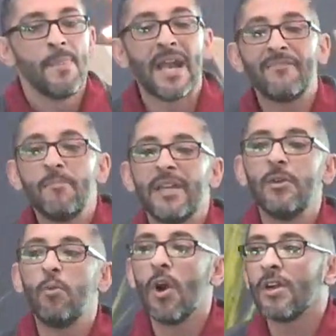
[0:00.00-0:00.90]
Not
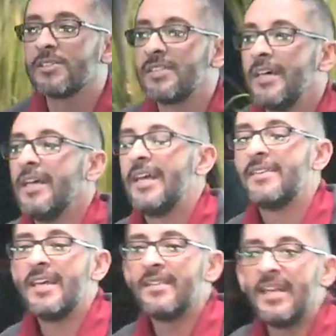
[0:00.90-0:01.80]
everybody works
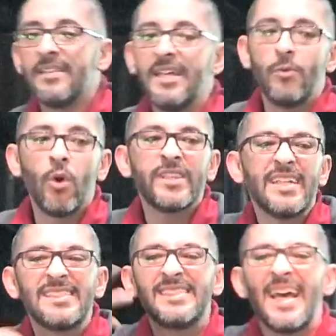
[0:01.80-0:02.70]
in, in, in, in what
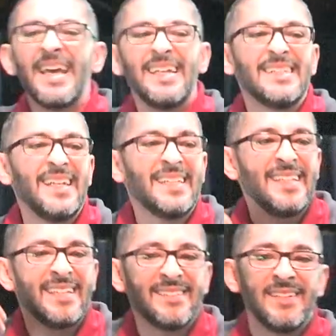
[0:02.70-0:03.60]
they say, in,
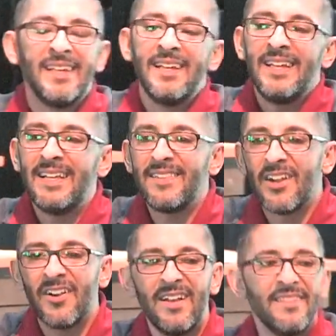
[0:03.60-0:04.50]
in, in, in,
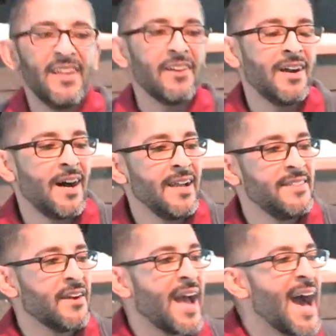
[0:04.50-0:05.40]
their, in, their, uh,
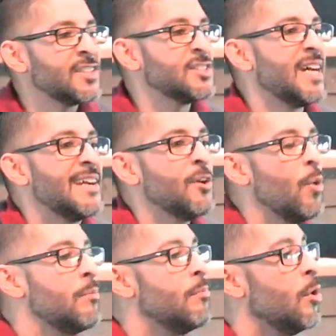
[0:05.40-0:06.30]
in their actions. Not
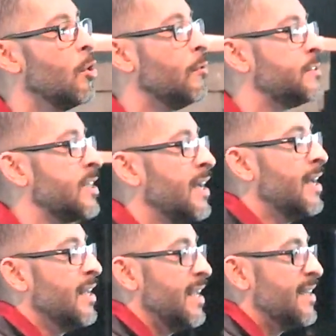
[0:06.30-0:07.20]
everyone moves
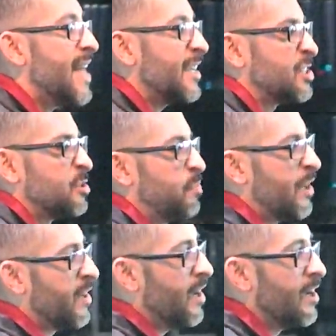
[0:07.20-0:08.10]
in that
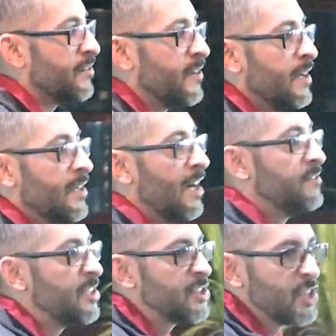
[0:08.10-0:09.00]
spirit of,
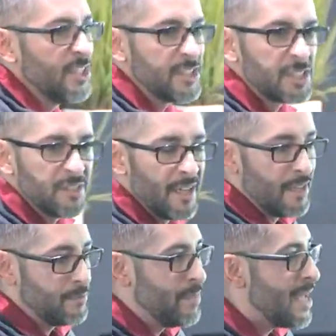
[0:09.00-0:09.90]
of discerning,
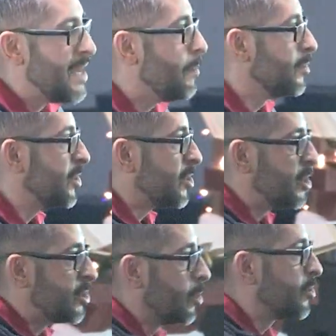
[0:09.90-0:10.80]
uh, being able to
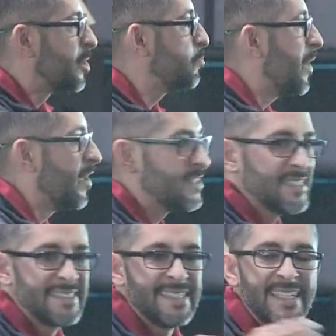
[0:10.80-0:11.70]
discern spirits
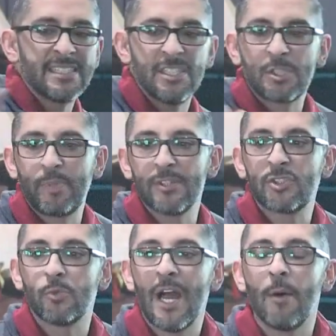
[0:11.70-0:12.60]
and see things in the
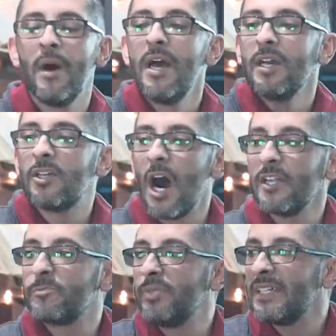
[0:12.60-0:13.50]
spiritual realm.
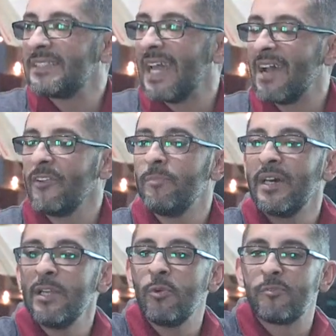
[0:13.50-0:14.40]
God has blessed
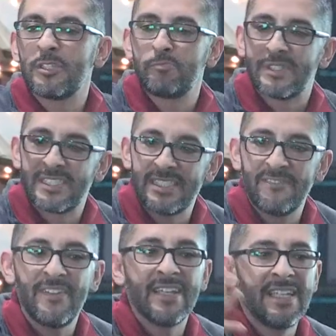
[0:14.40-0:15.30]
everybody with
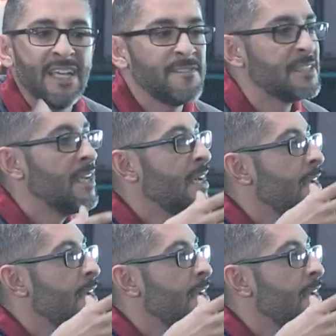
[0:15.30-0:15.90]
specific gifts